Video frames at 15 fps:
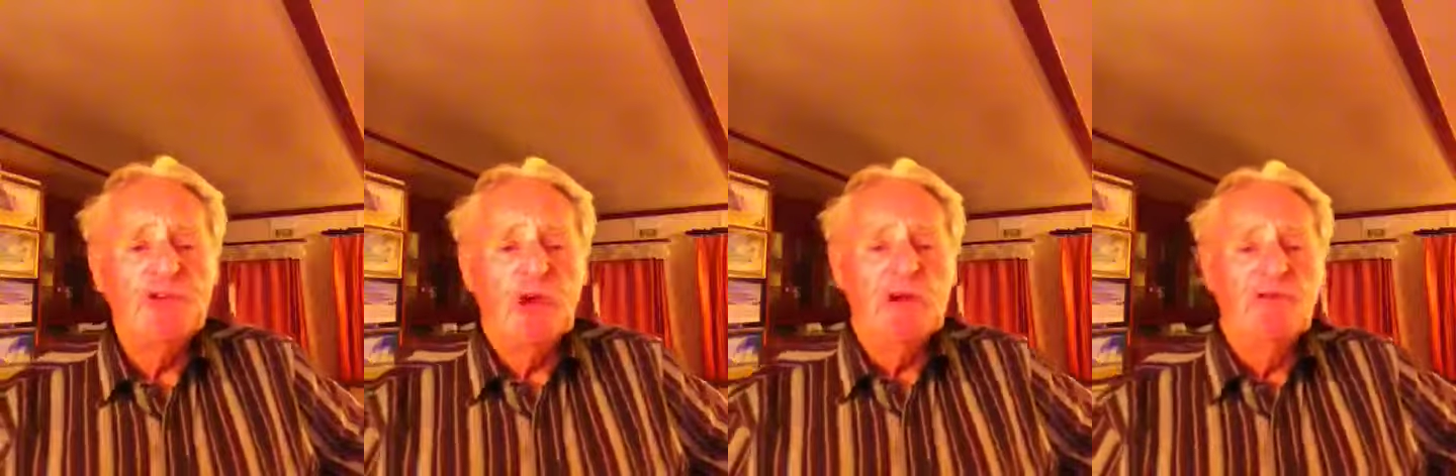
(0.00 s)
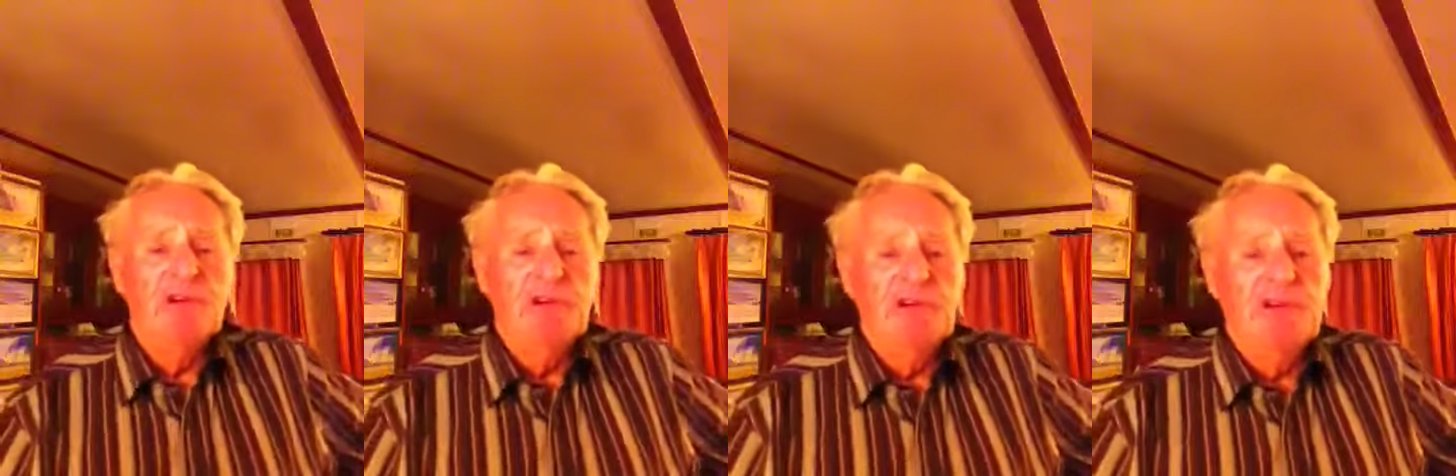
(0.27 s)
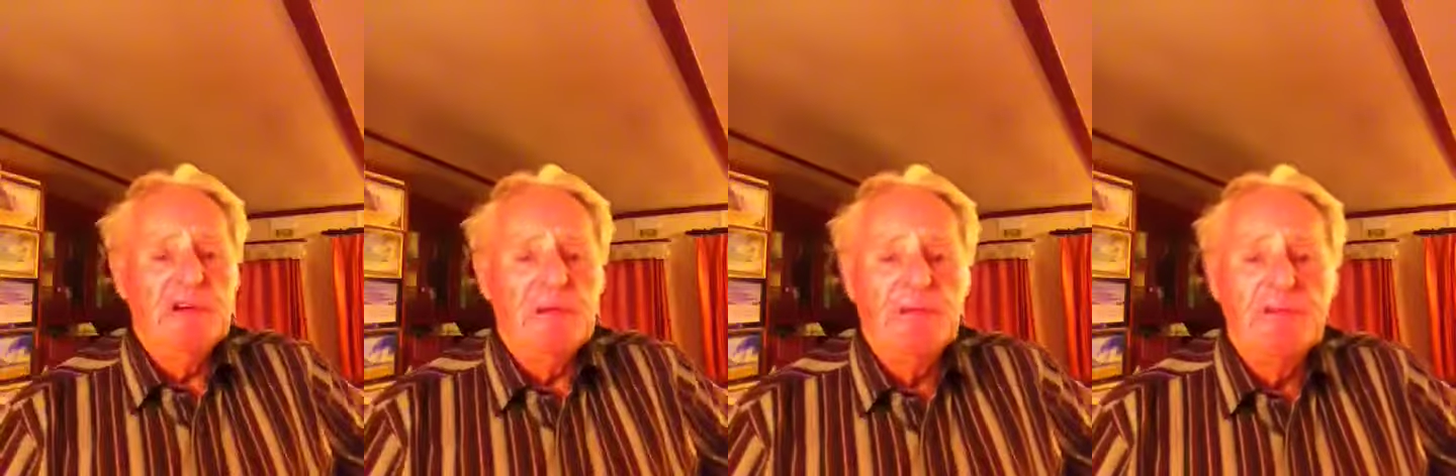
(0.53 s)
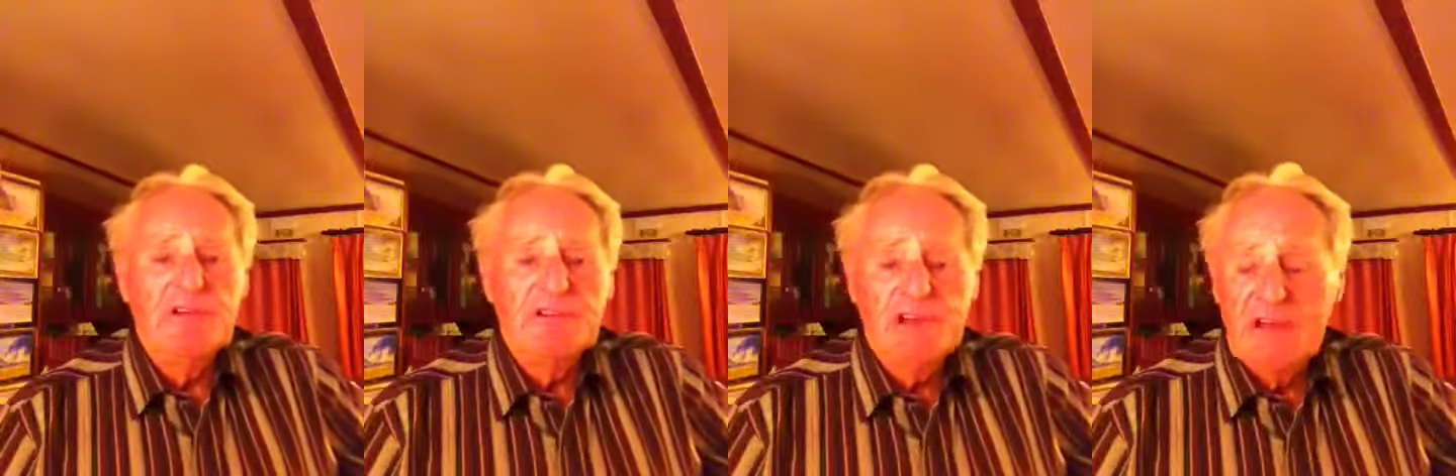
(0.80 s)
a
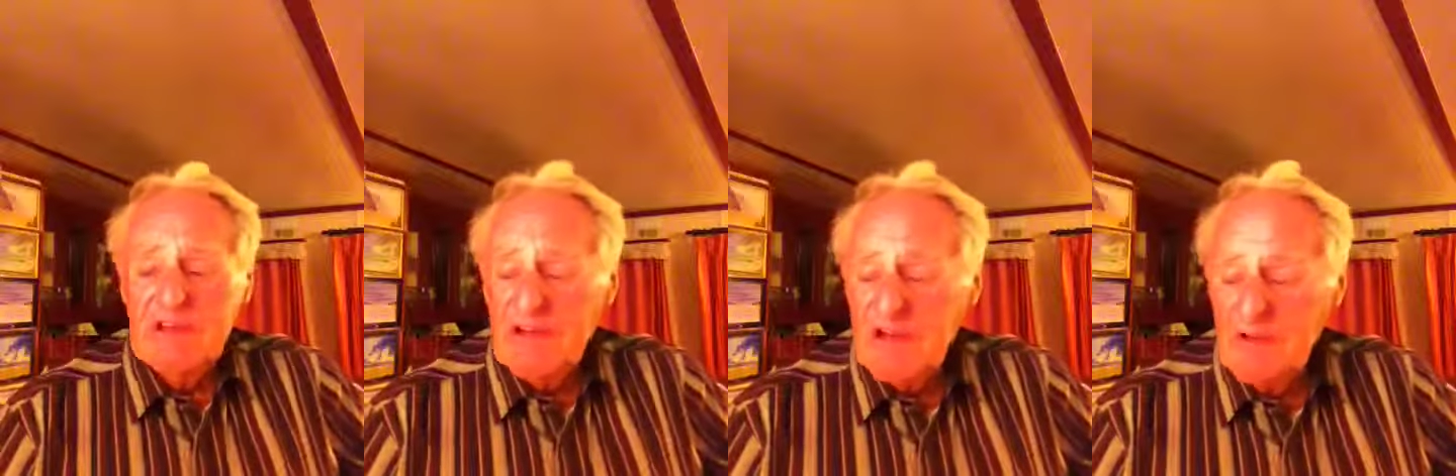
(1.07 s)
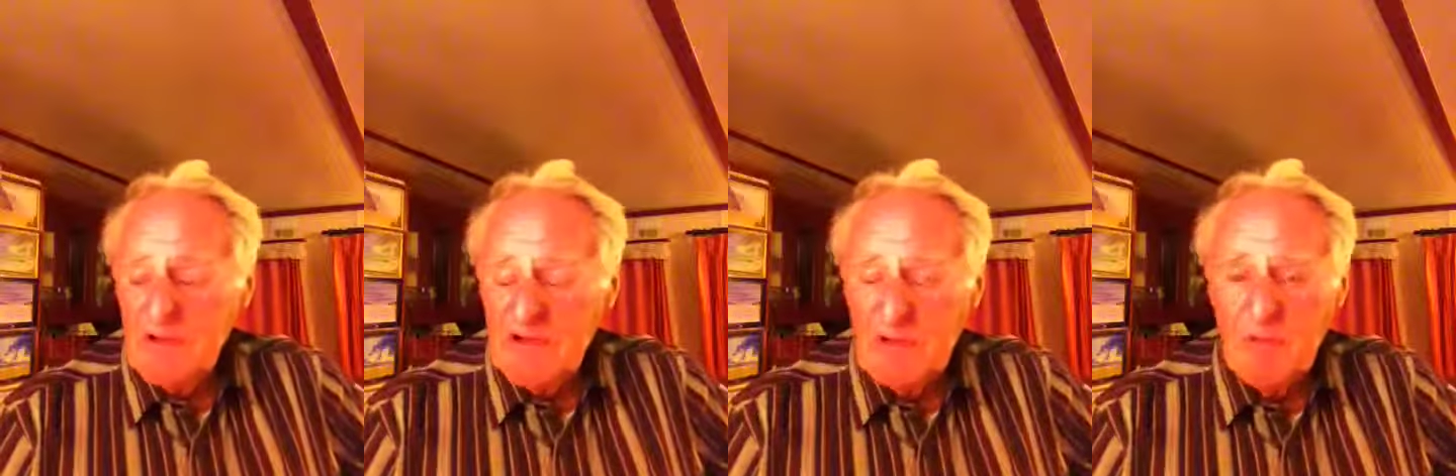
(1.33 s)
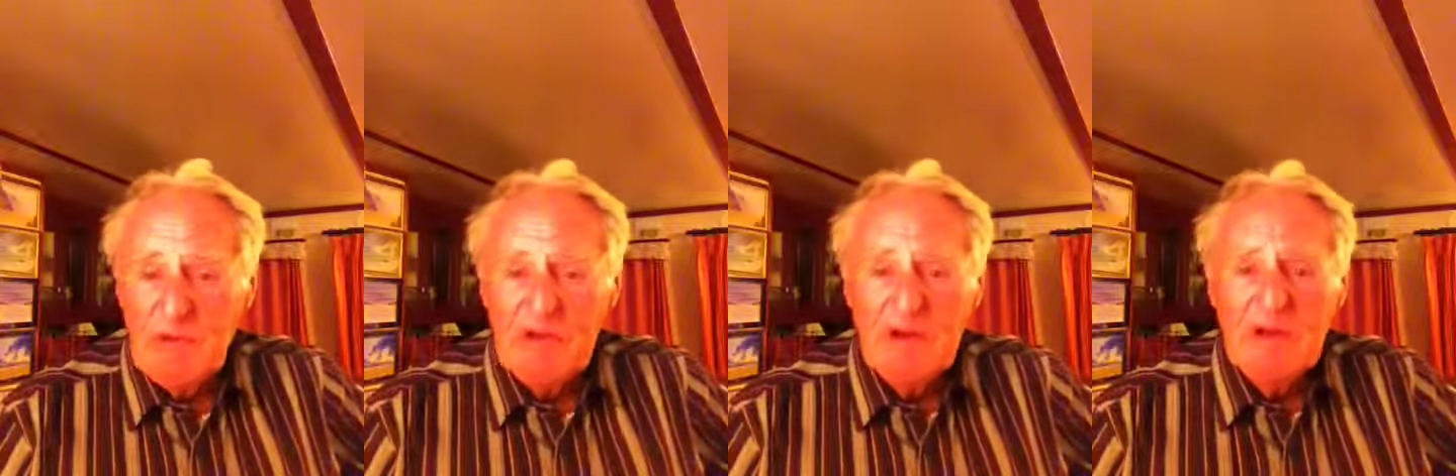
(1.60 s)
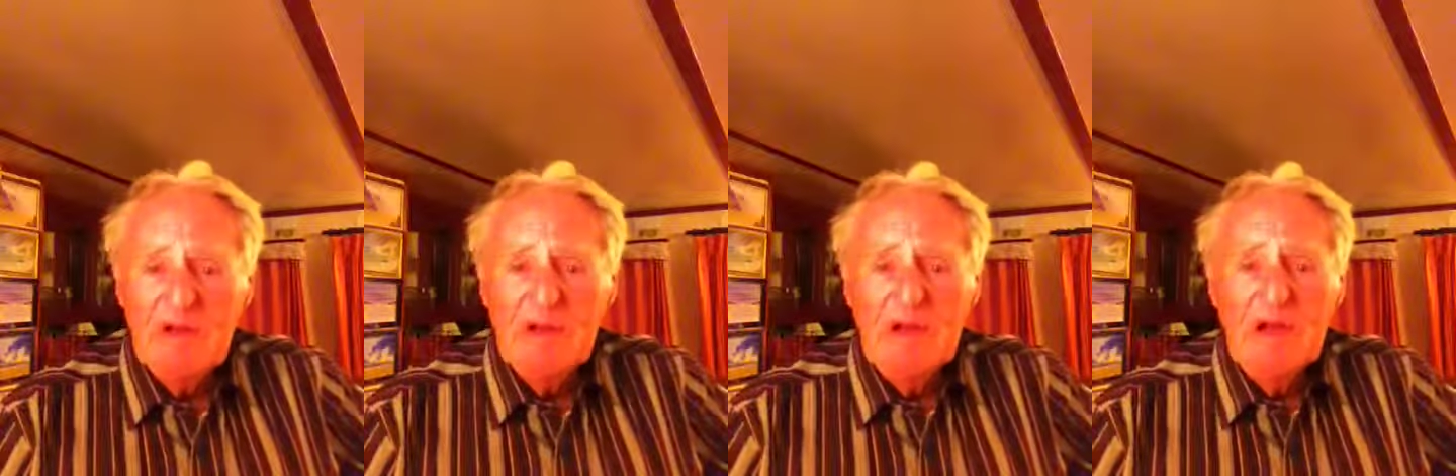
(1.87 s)
Grief to see a dinner ready
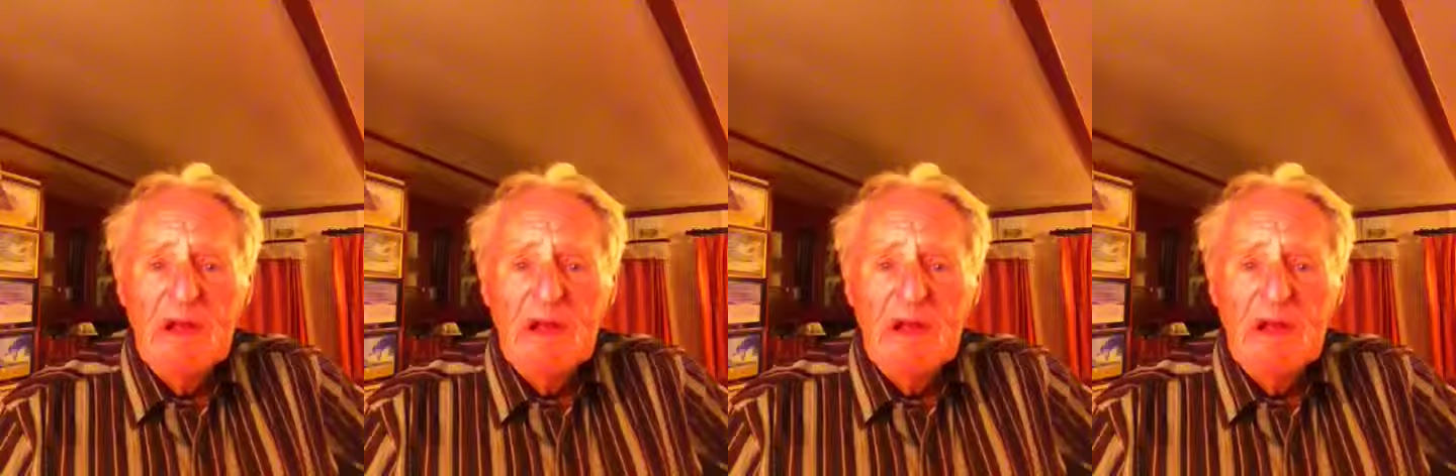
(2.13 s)
made.